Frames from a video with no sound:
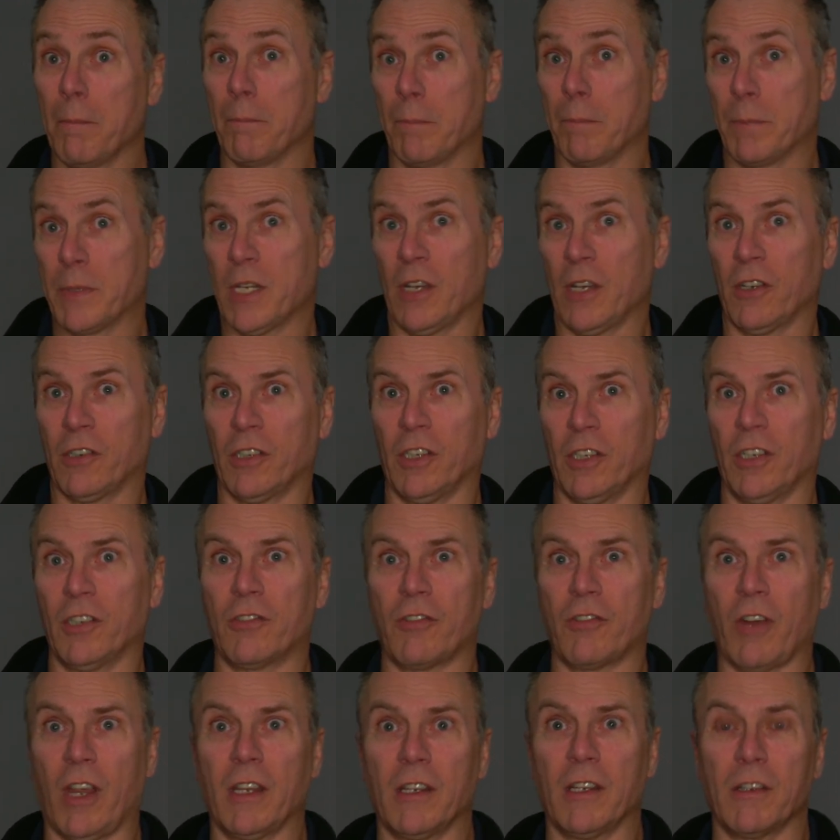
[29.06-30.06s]
potentially
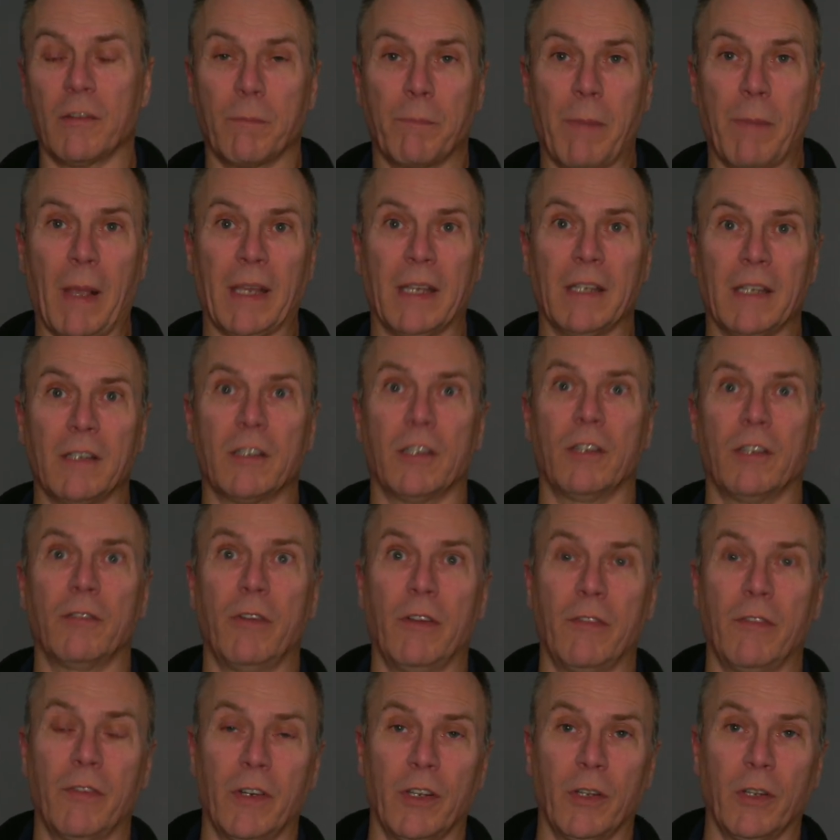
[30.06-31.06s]
straight back into the
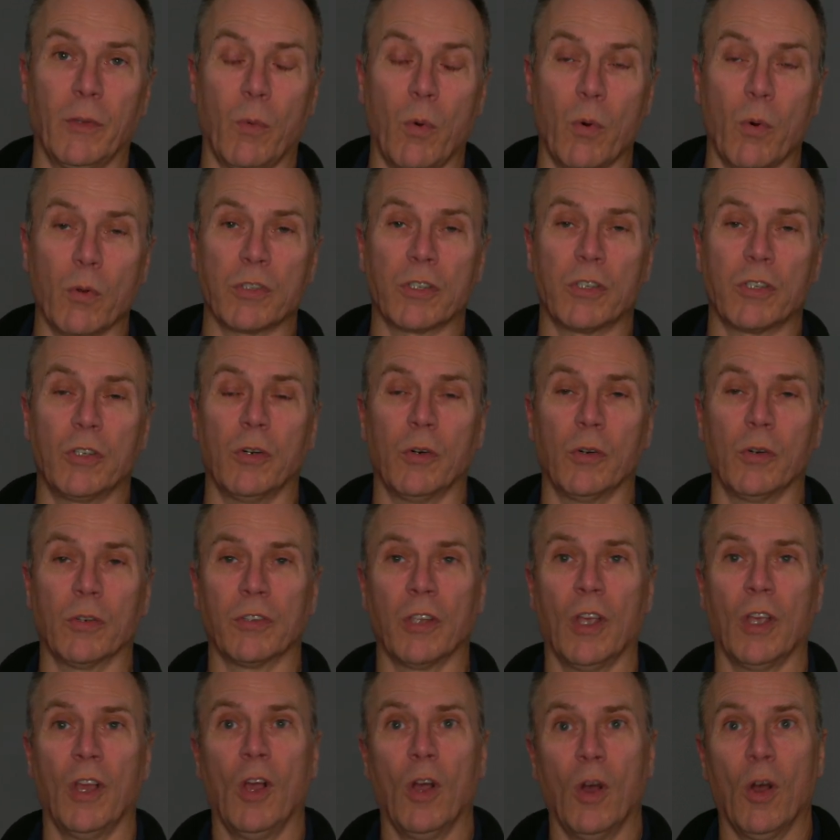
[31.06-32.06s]
river, into
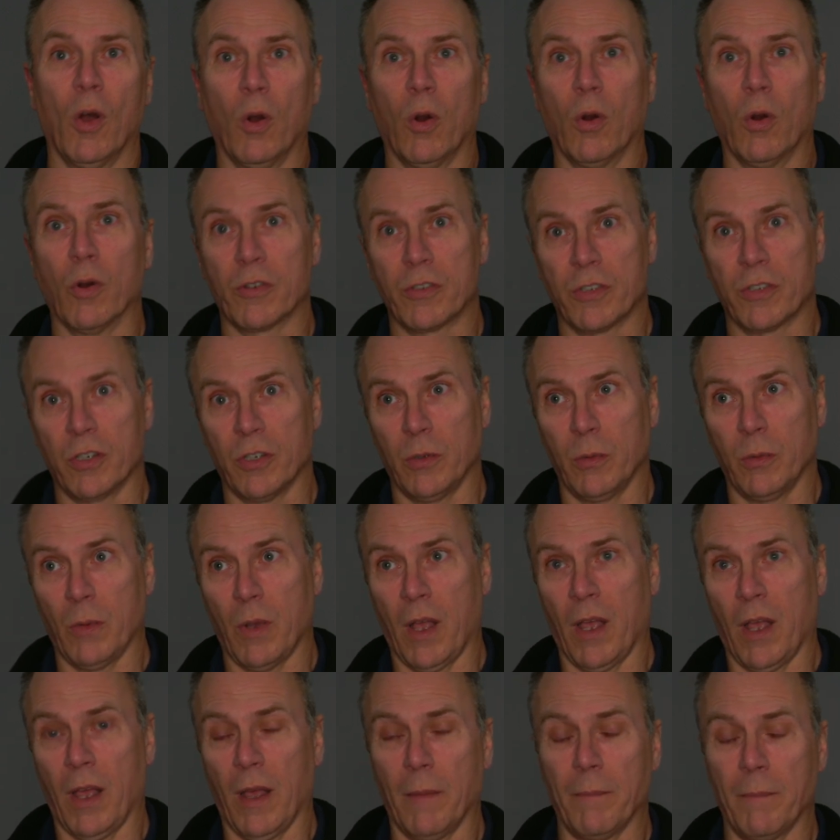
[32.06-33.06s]
watercourse, or to
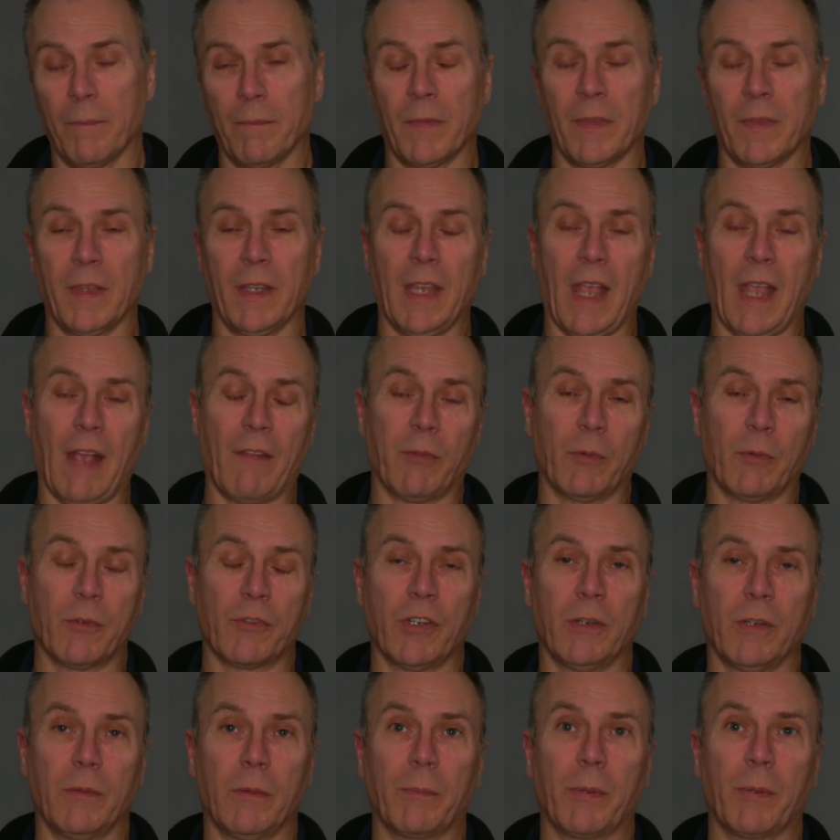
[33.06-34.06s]
the effluent
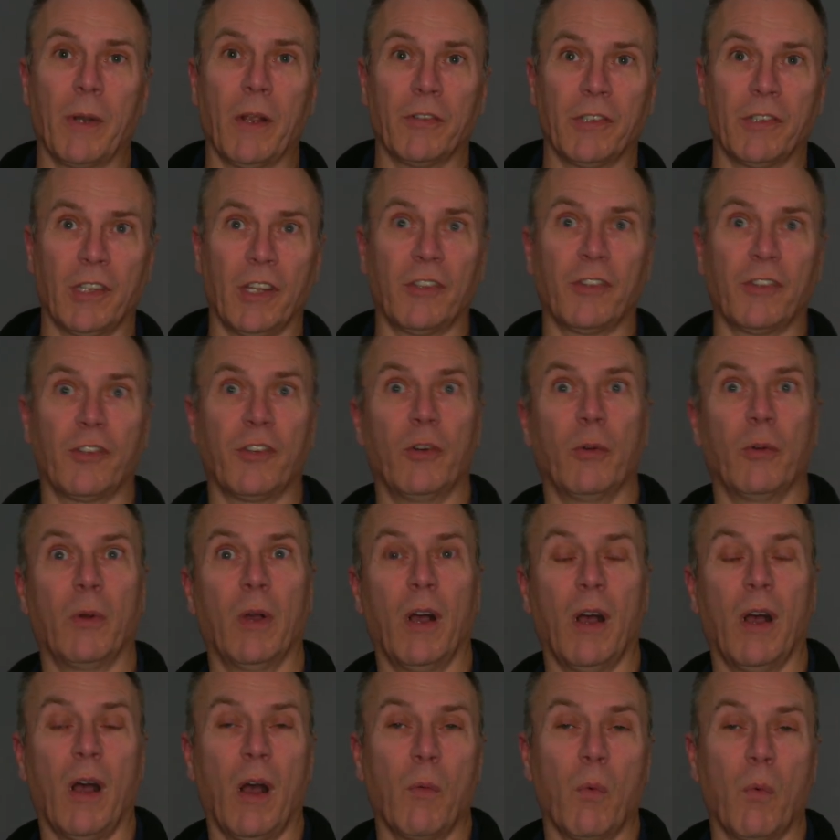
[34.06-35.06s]
treatment process through
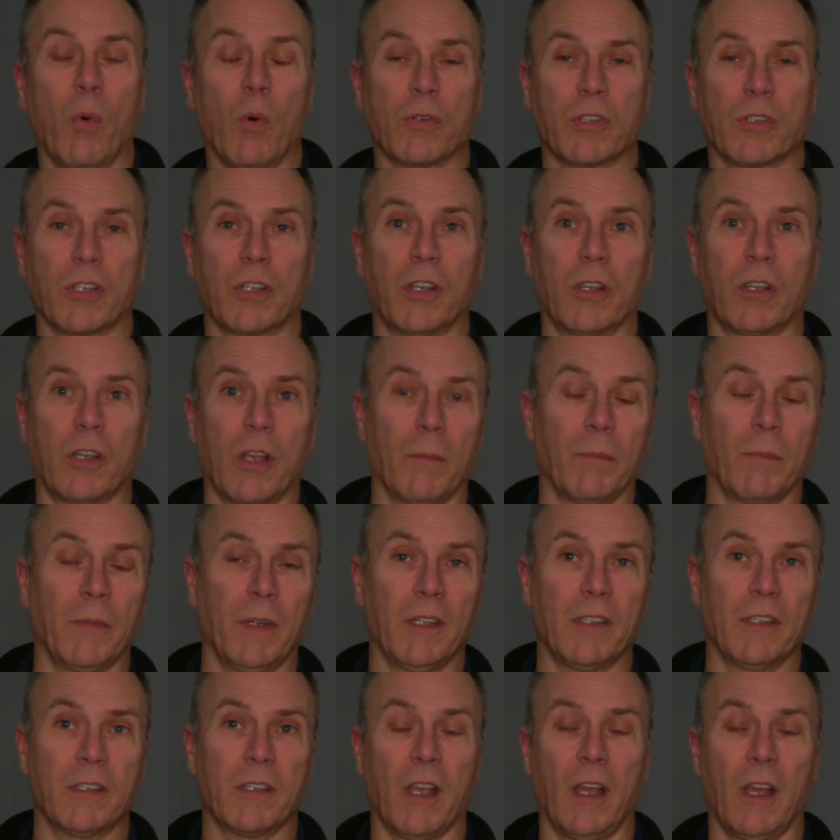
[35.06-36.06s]
a water
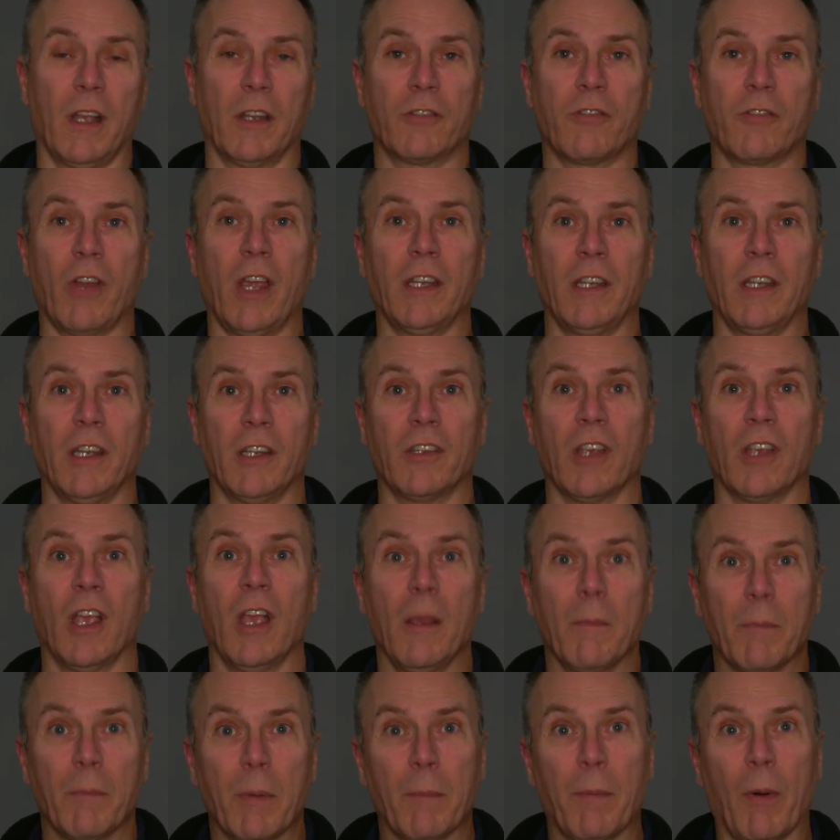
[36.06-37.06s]
company's drainage.
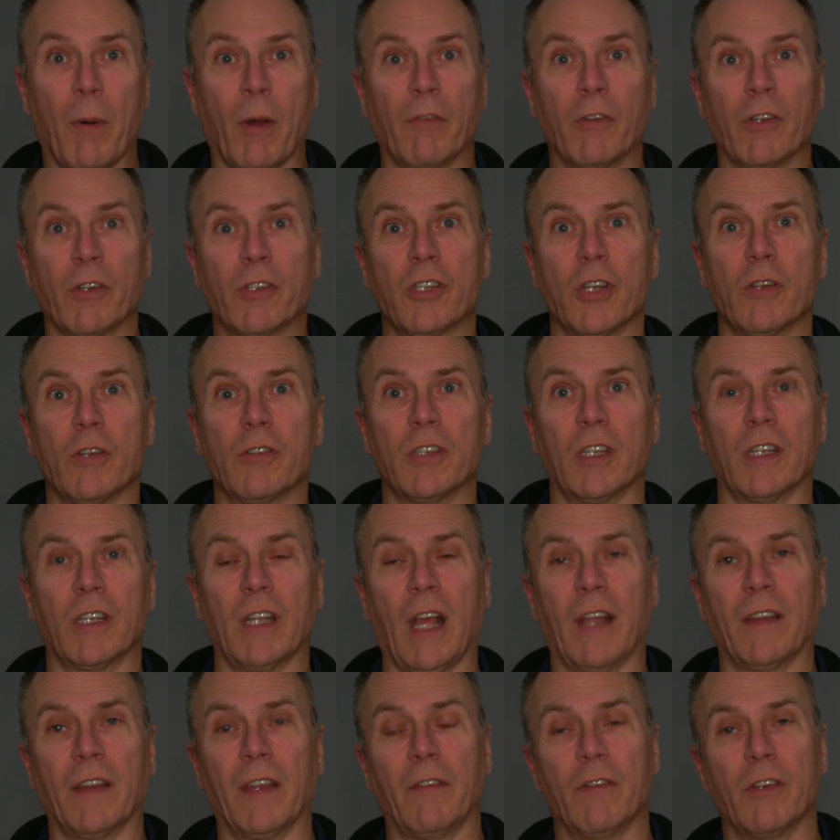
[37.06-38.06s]
But by reducing
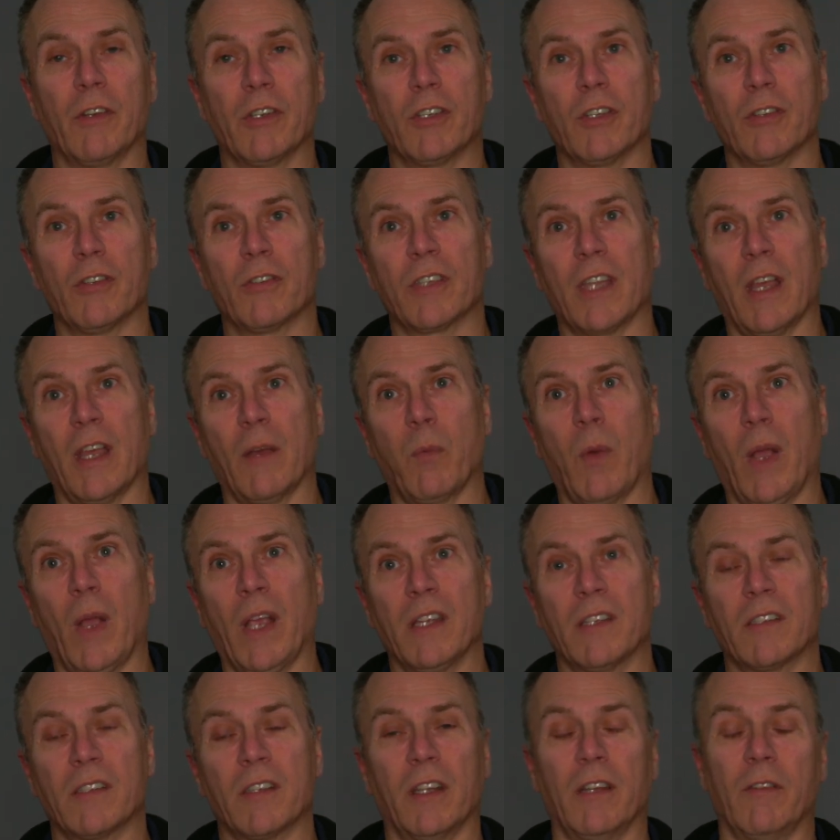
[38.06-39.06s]
that, they reduce their
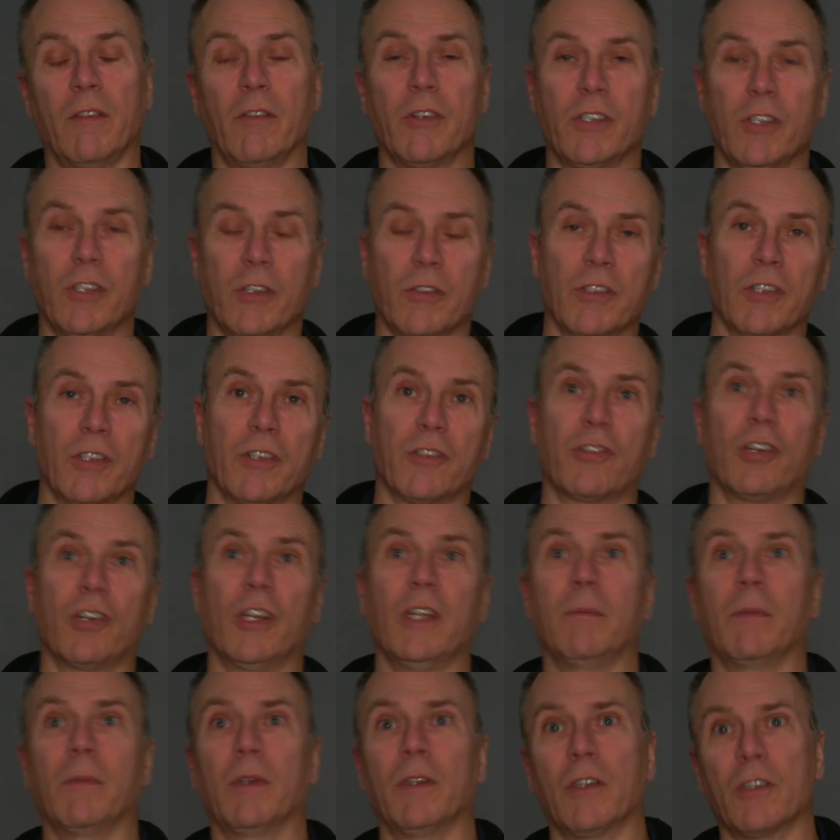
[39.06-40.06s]
waste, so they reduce the
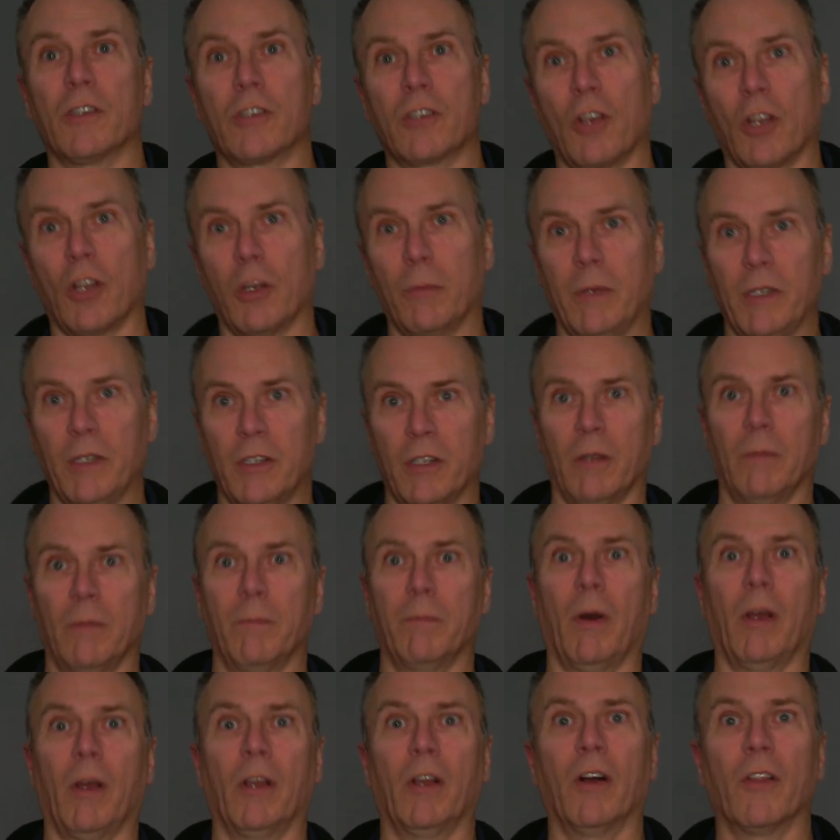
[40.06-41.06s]
treatment that's got to be done
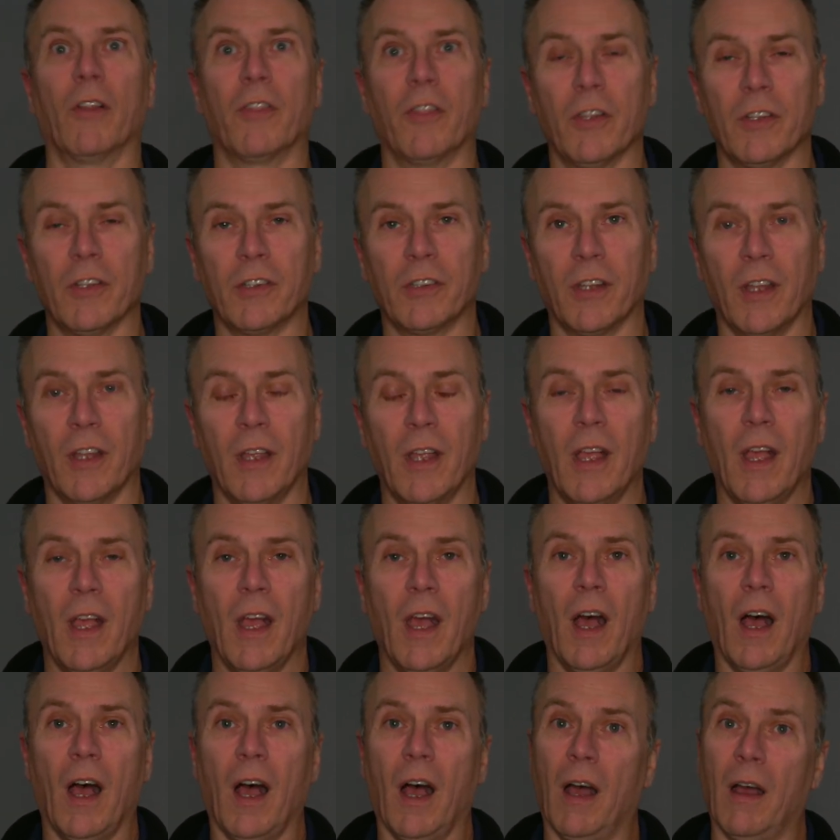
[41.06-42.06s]
by others
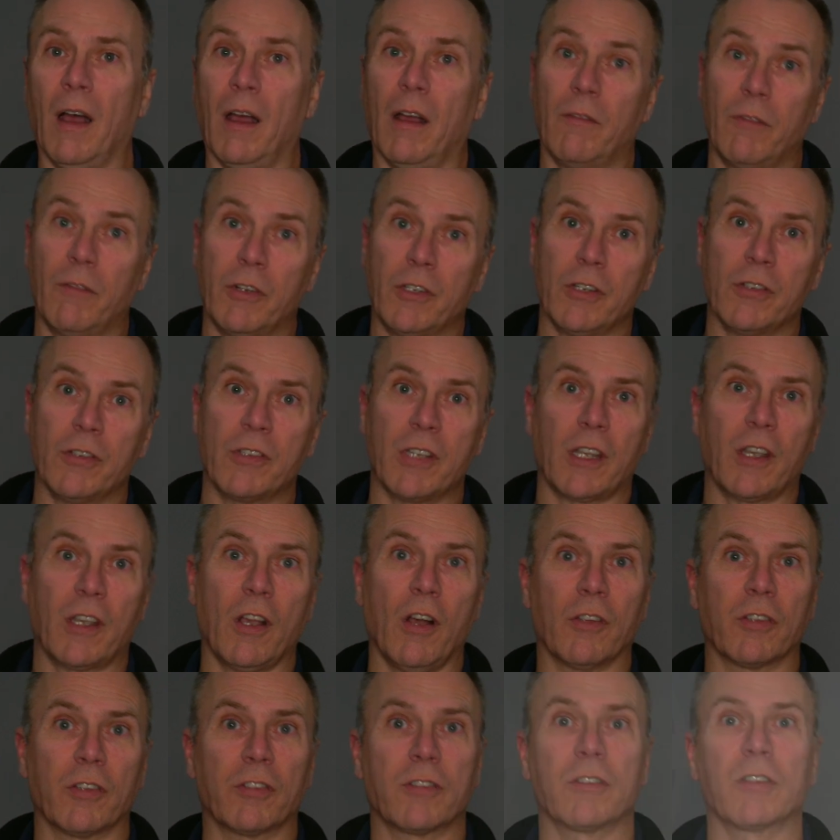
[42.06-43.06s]
and reduce their
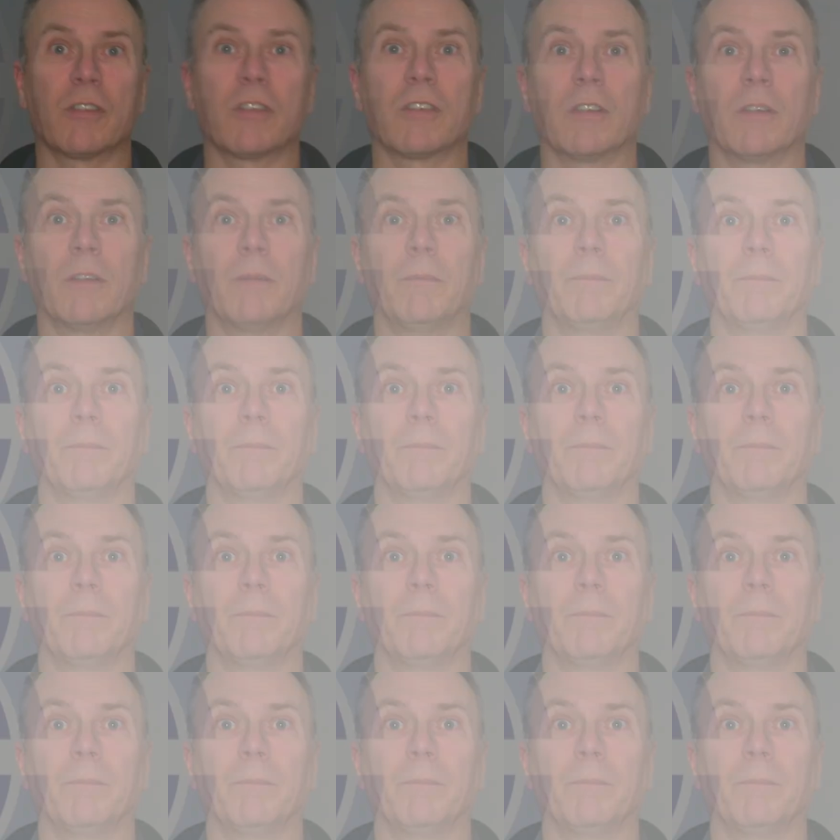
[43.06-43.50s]
costs.